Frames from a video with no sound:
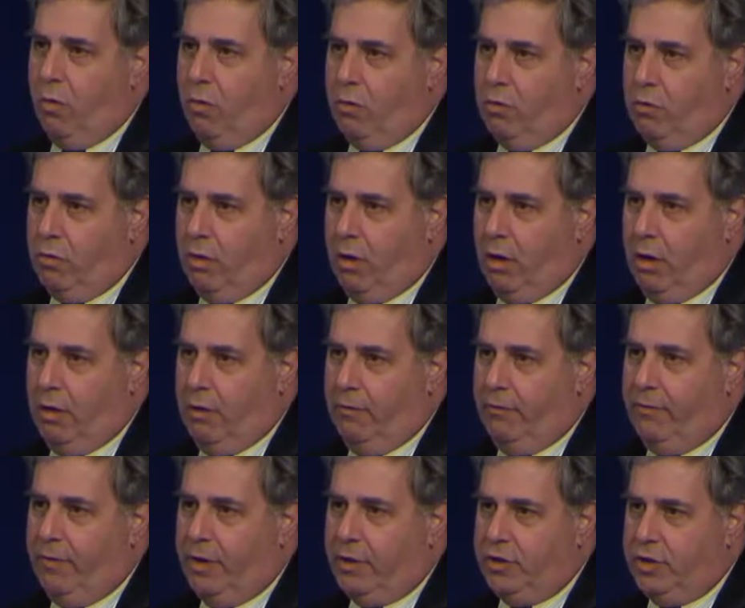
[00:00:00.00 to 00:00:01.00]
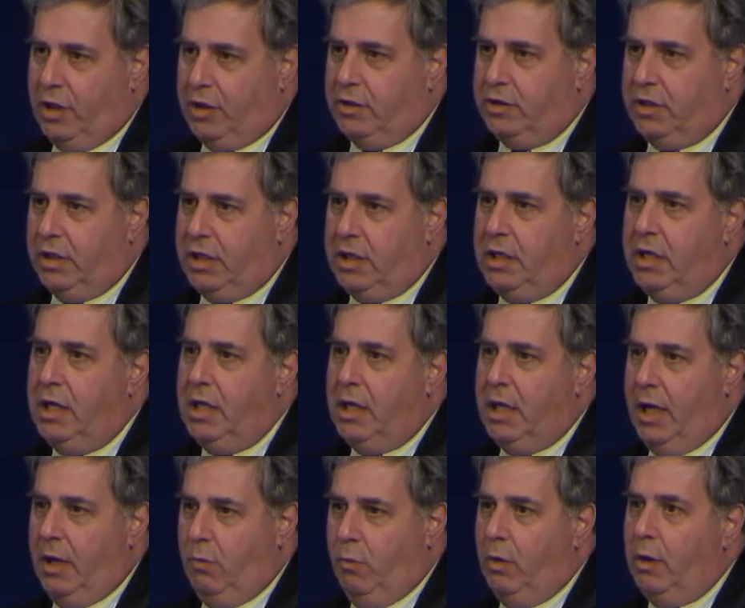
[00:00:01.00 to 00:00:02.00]
corner of Genesee
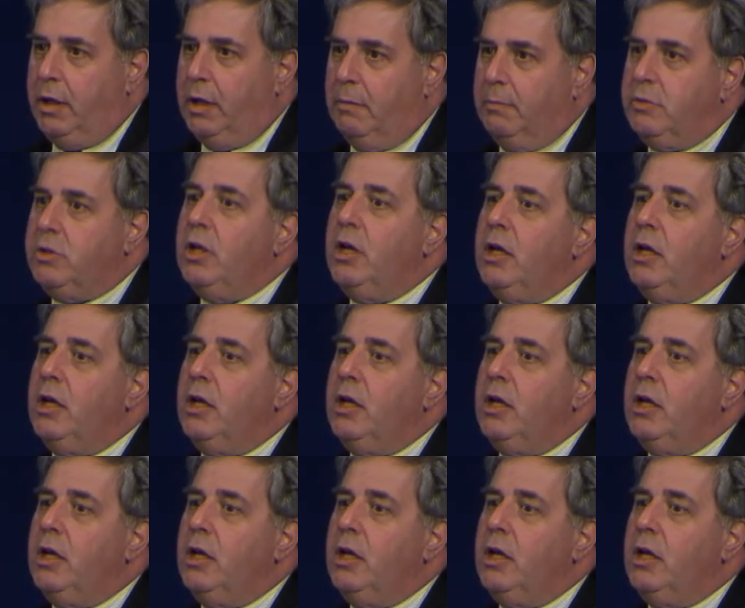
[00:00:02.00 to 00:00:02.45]
and Williams,